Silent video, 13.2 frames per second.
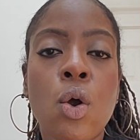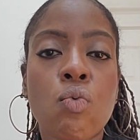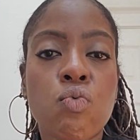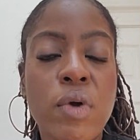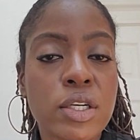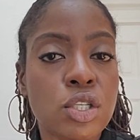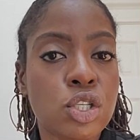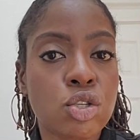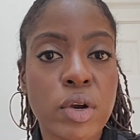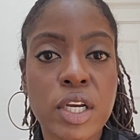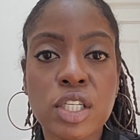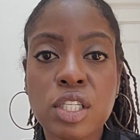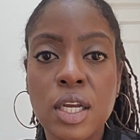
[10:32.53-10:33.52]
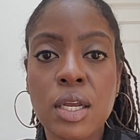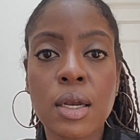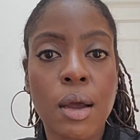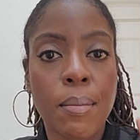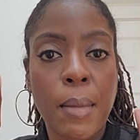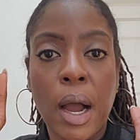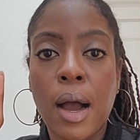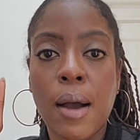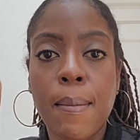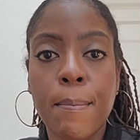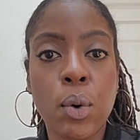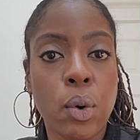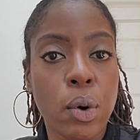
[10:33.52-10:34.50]
registration
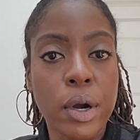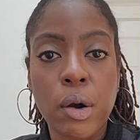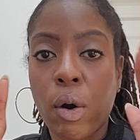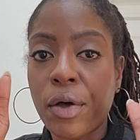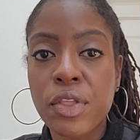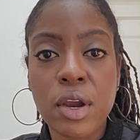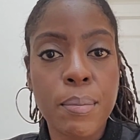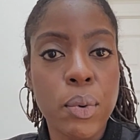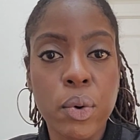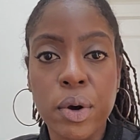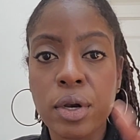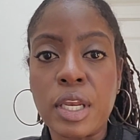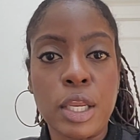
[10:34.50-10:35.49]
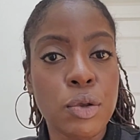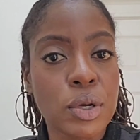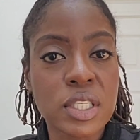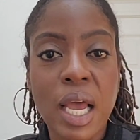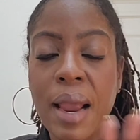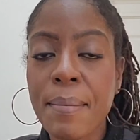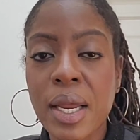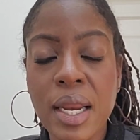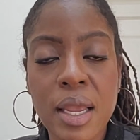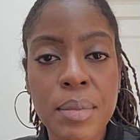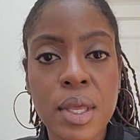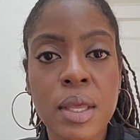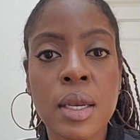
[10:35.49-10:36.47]
board, on their board, that you could type my
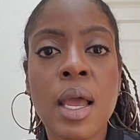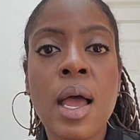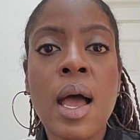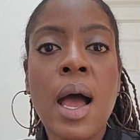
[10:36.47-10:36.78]
name in,